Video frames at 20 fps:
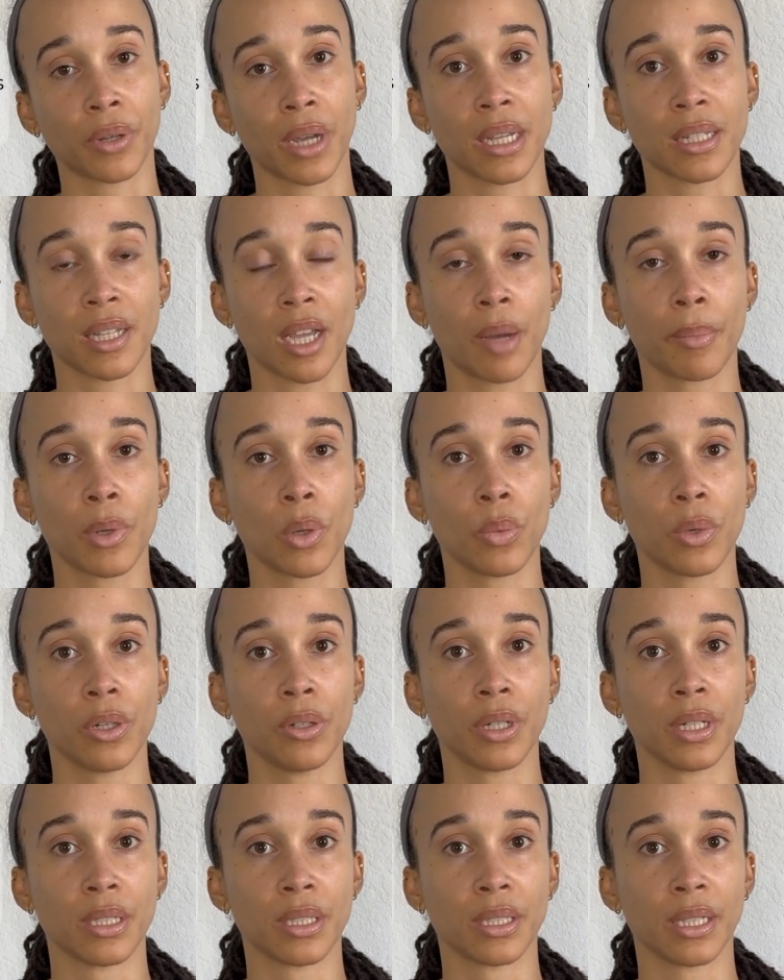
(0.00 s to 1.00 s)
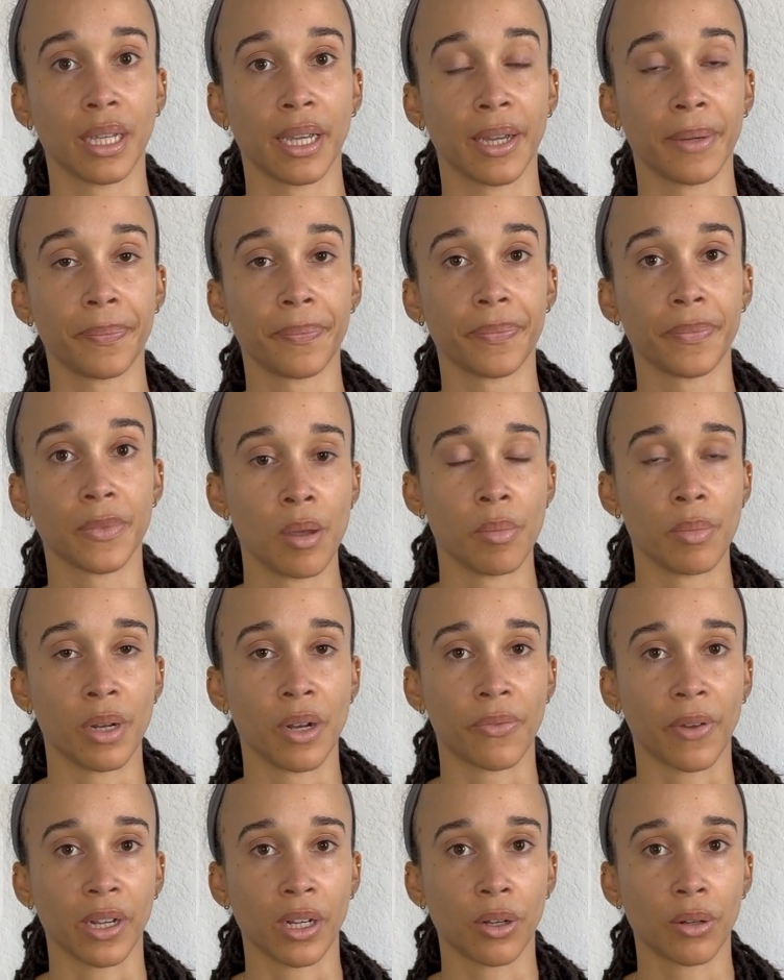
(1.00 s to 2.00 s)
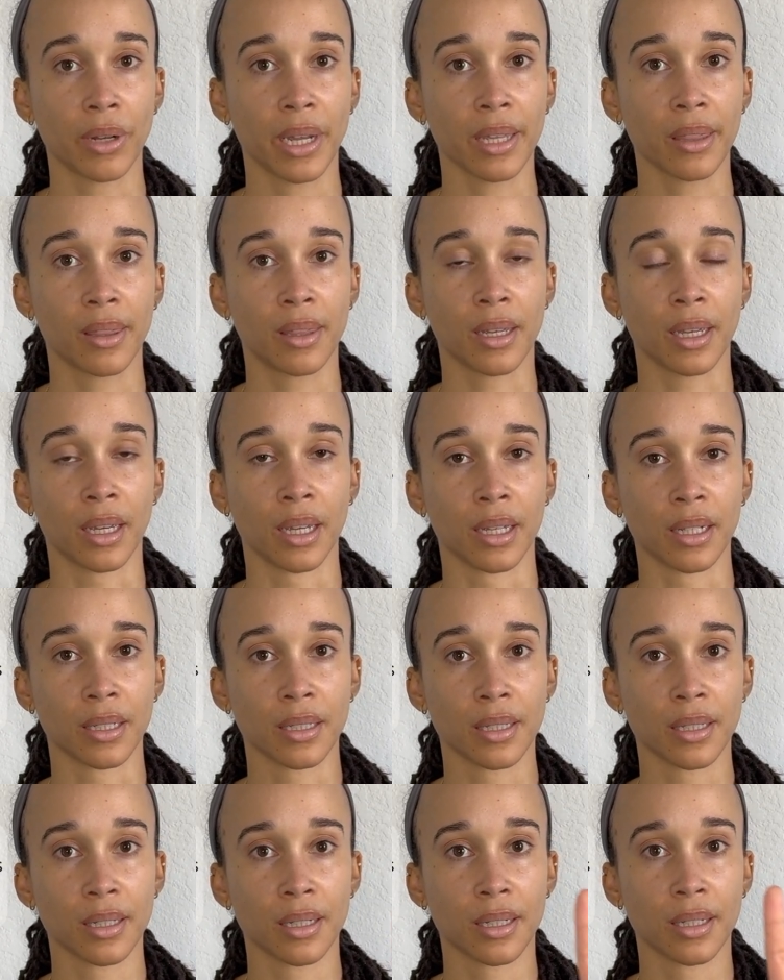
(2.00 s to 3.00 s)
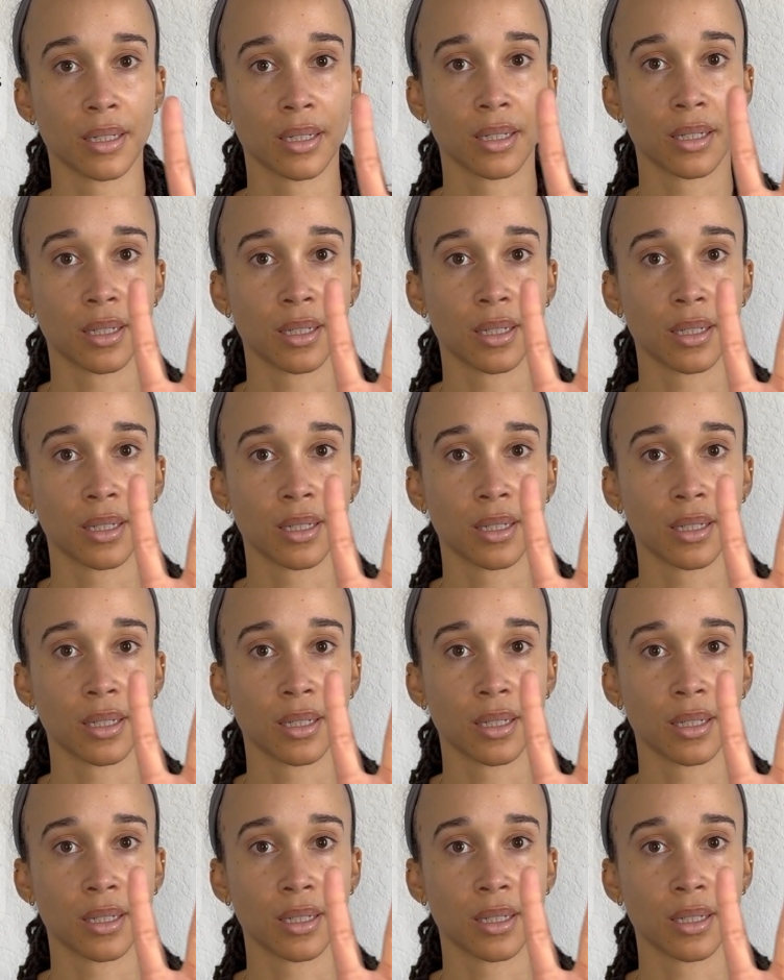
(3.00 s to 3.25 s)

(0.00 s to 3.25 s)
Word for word: okay, tell me when you can see it. But if I go like this,